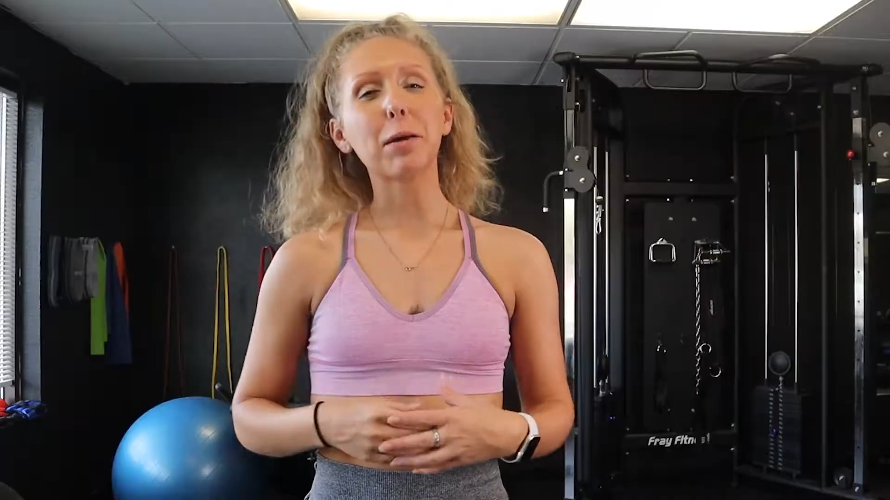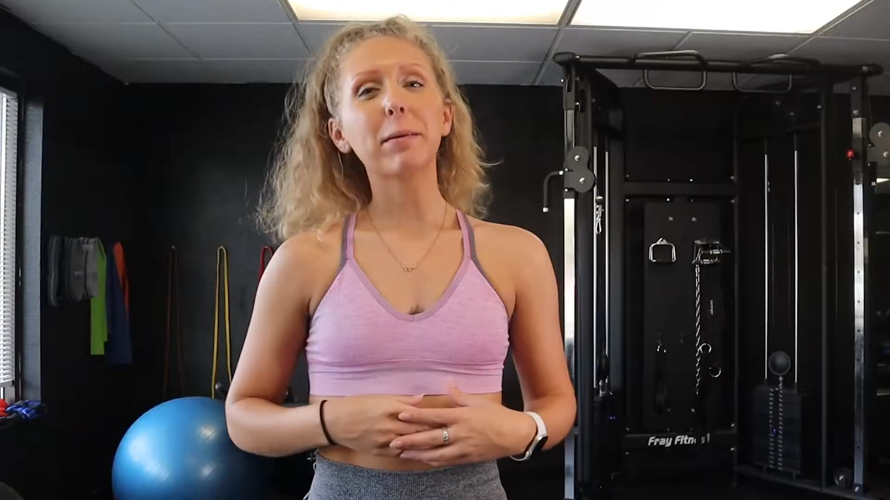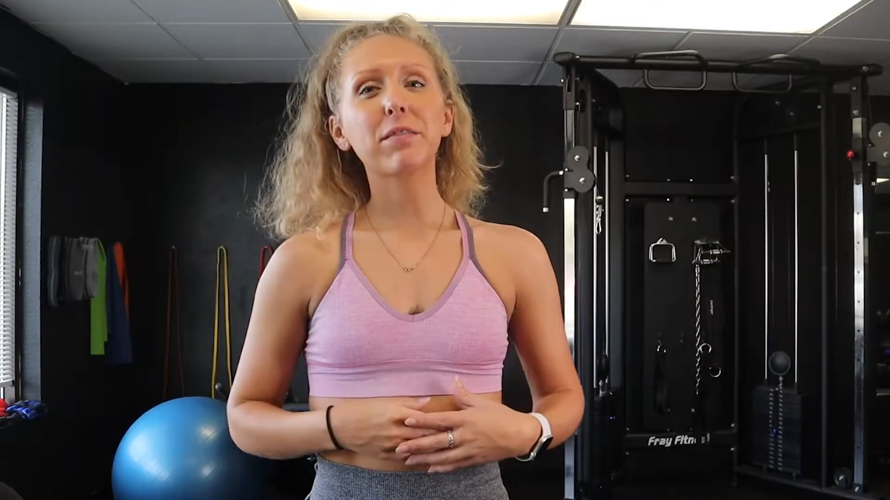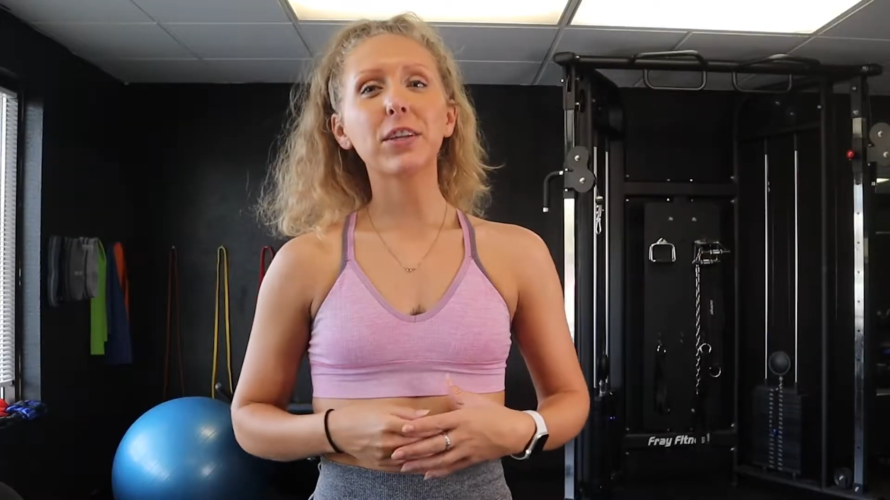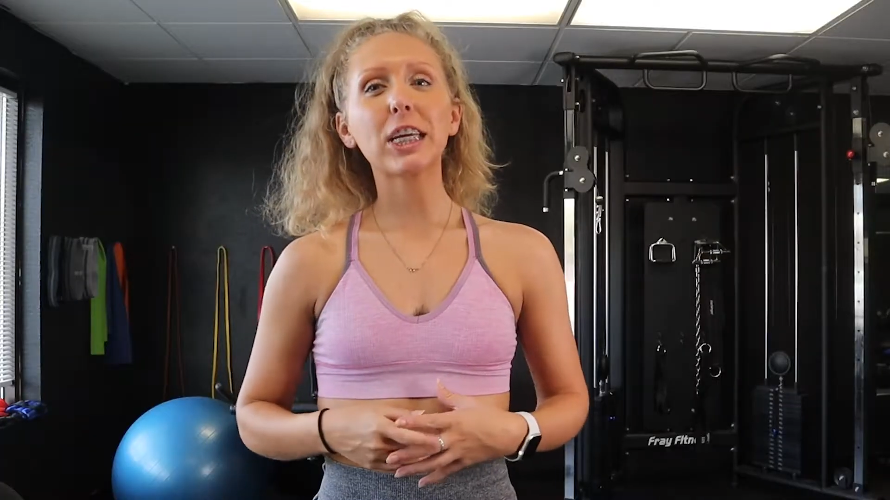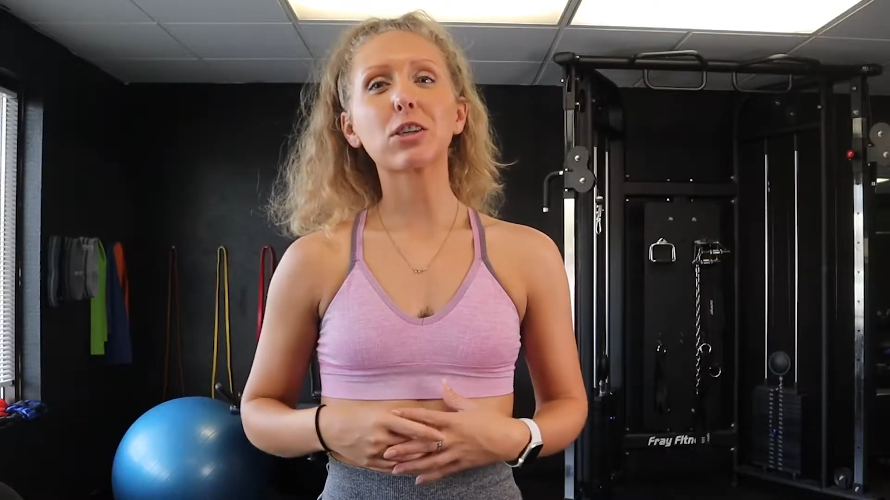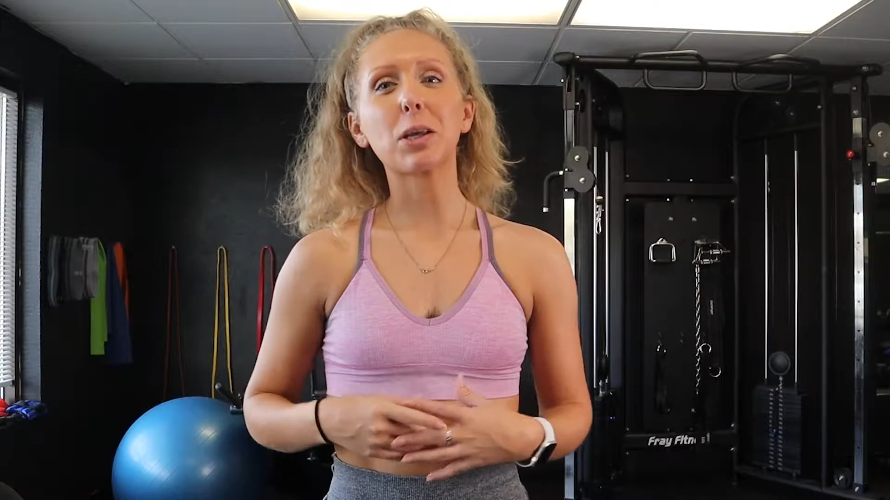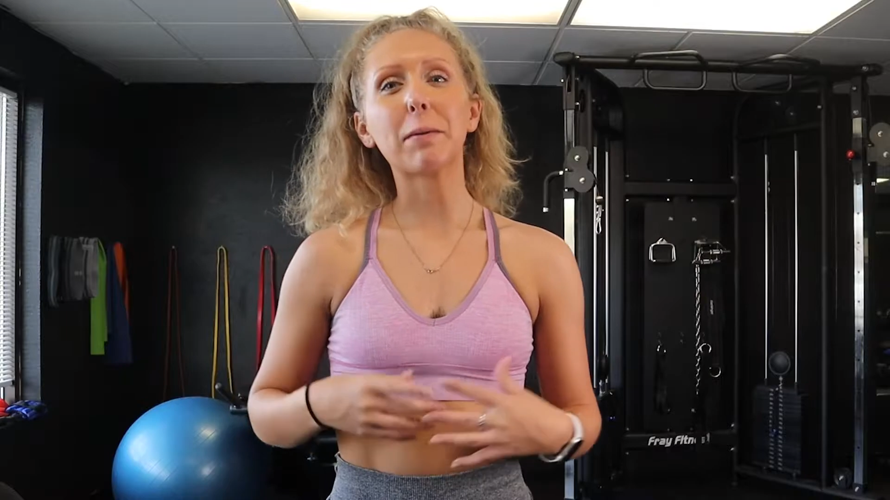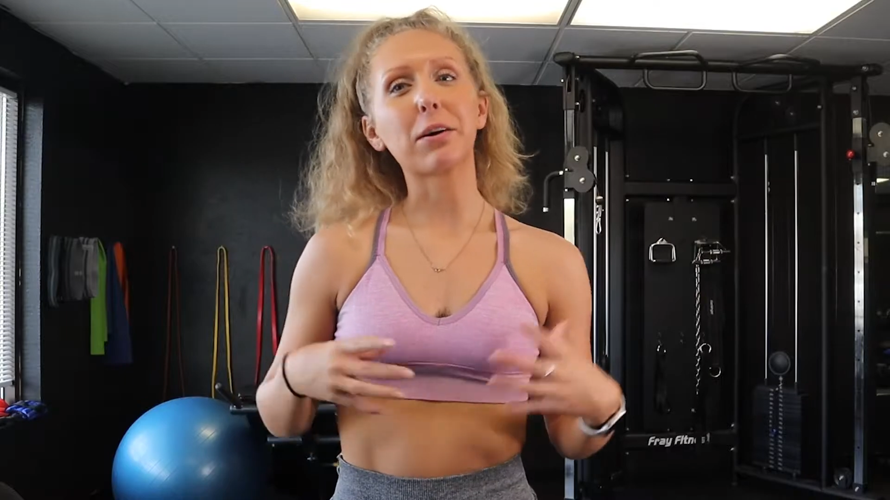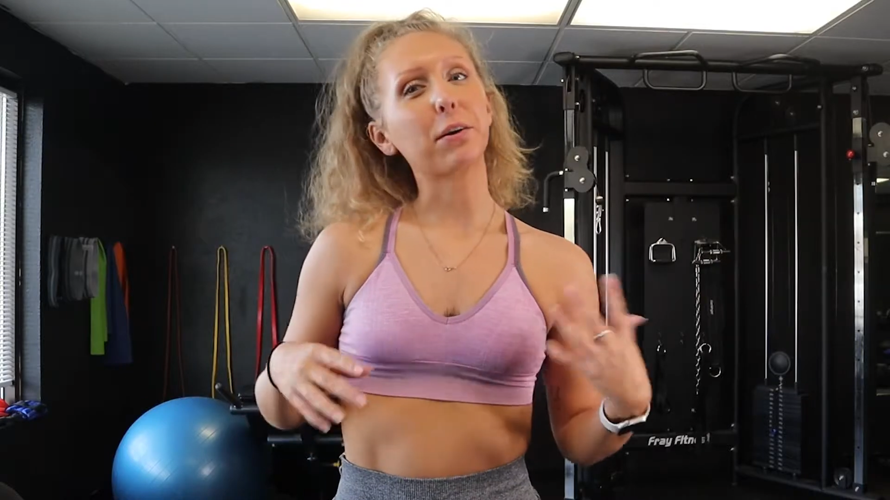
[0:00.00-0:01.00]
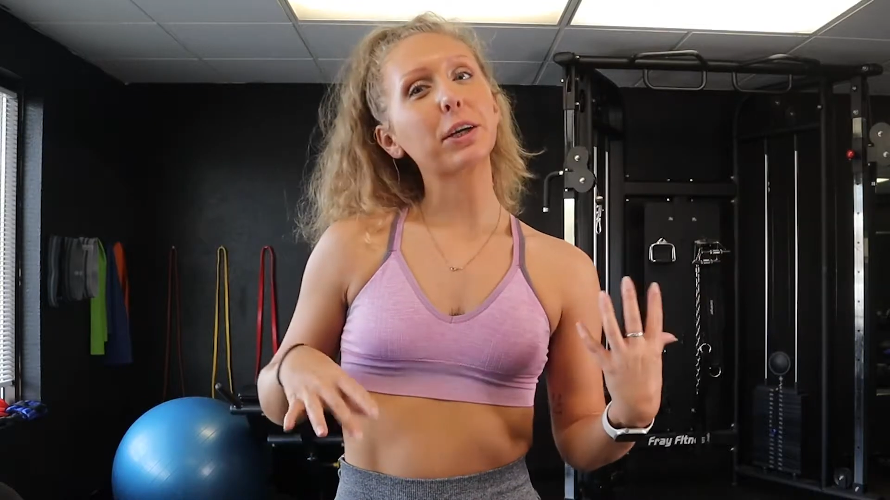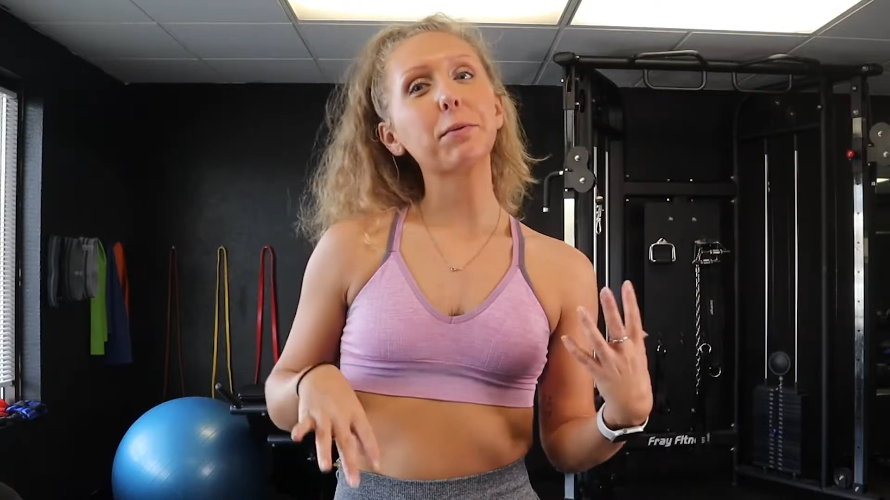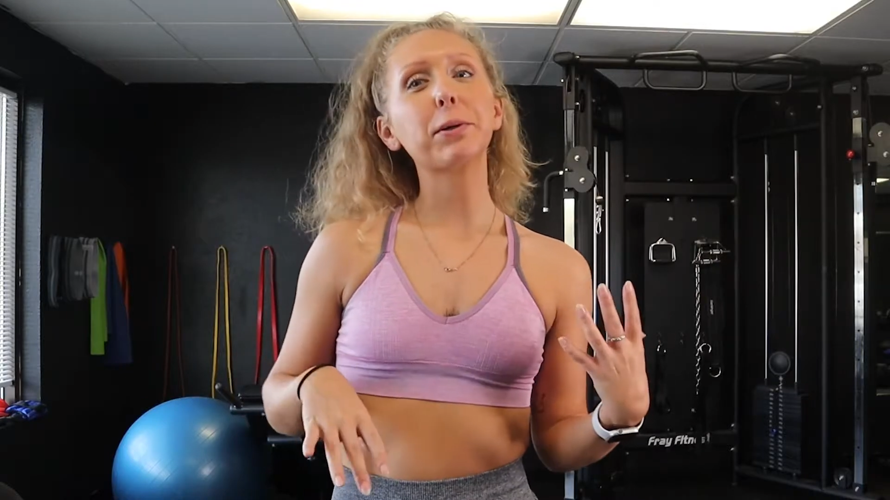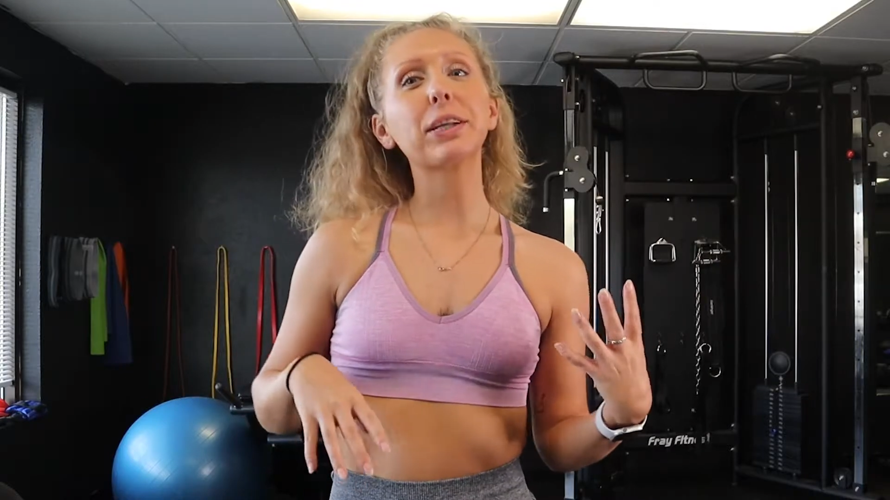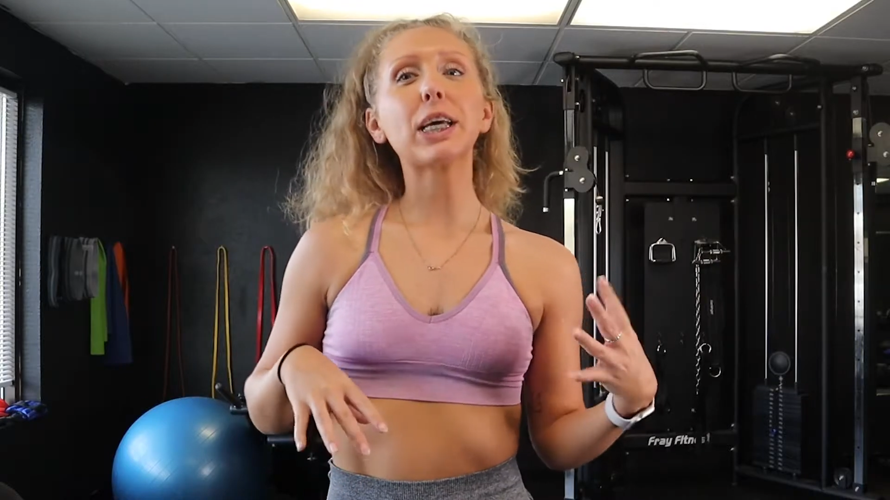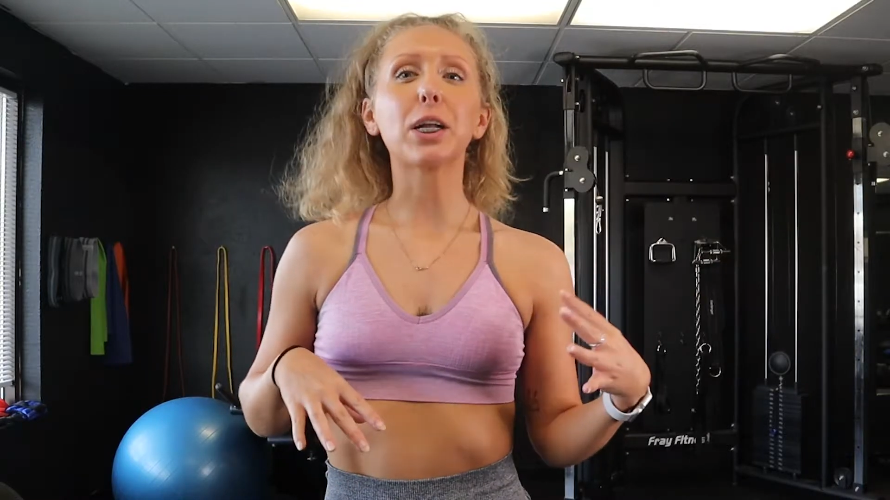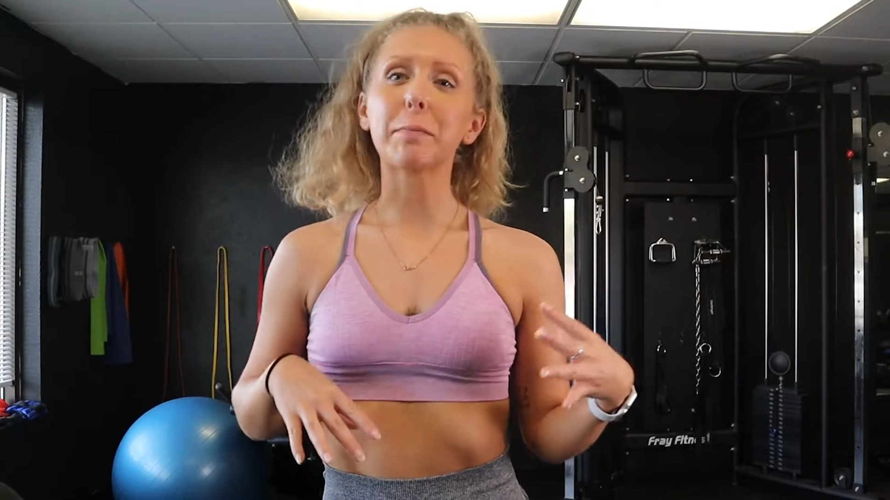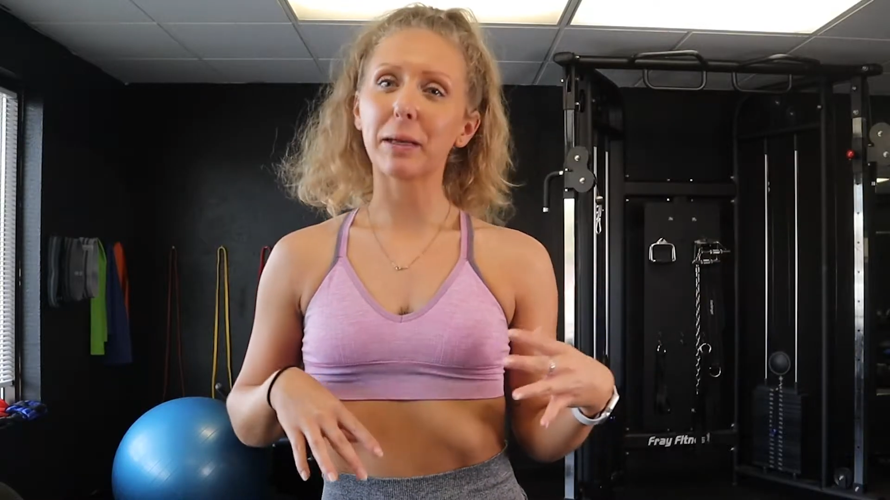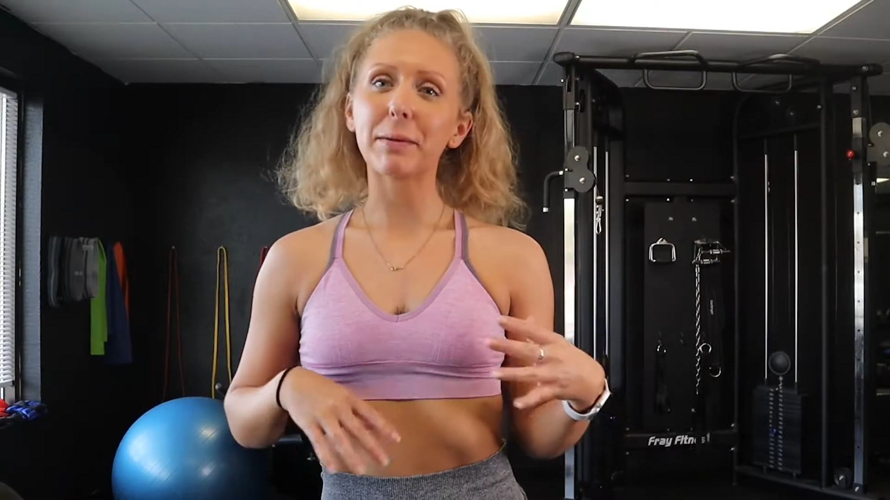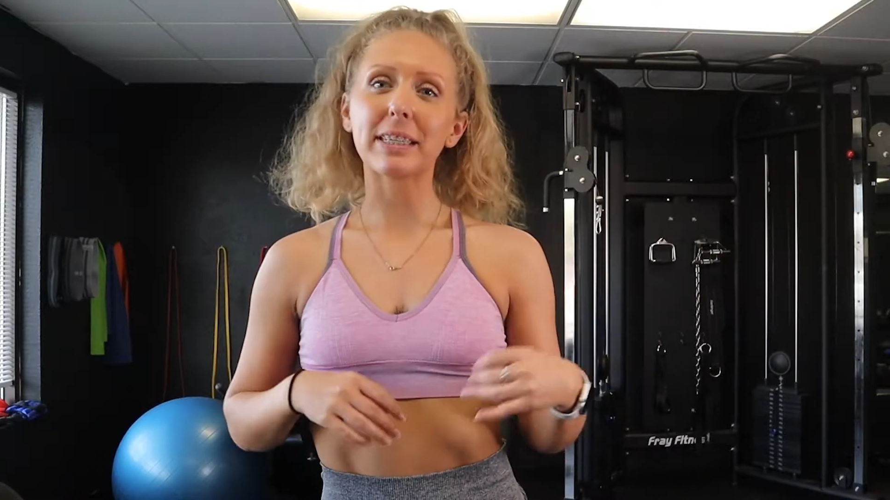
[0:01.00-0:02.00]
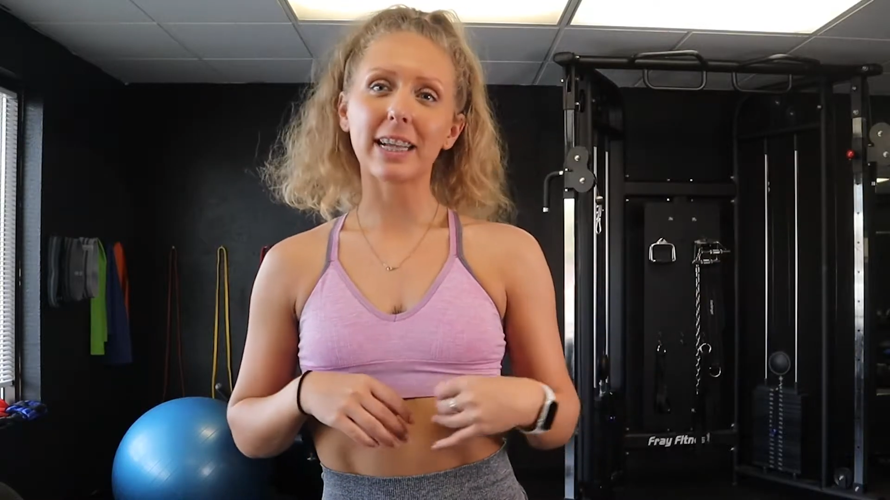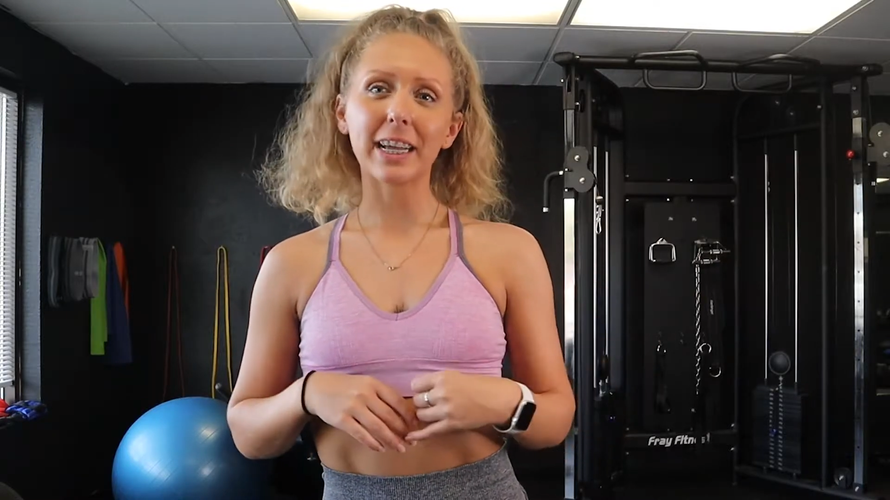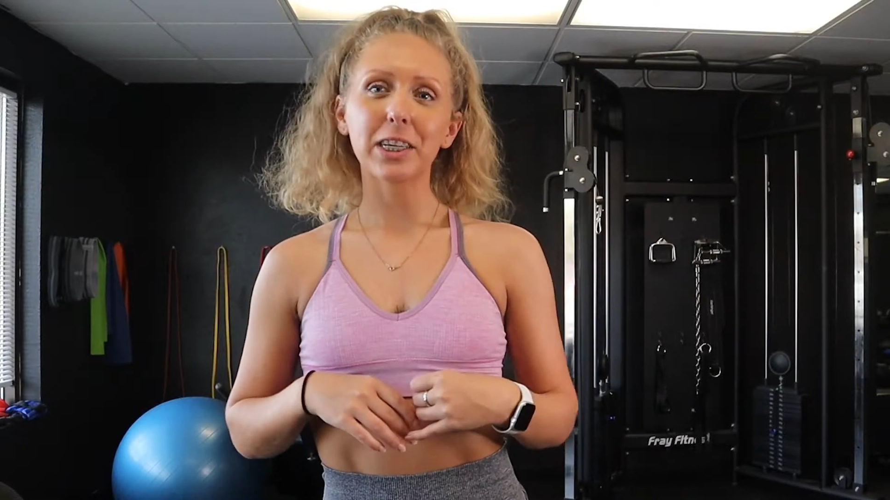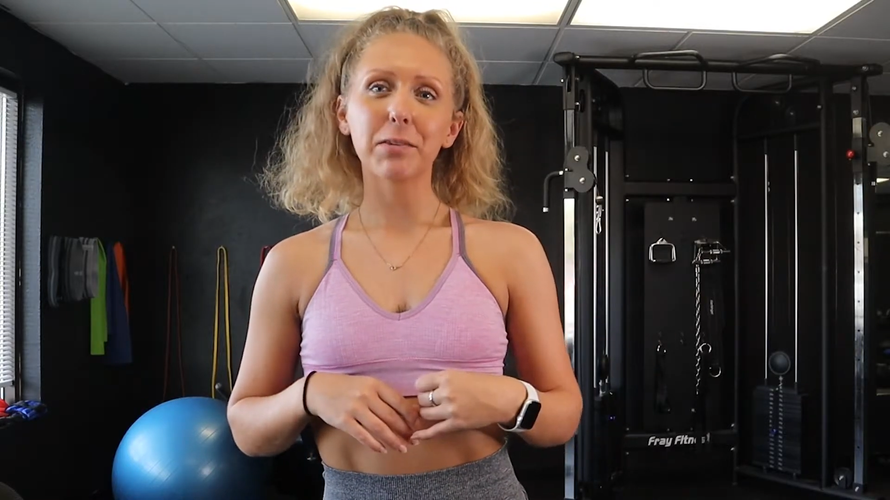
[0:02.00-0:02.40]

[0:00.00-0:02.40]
make videos about growing your booty on a plant-based diet.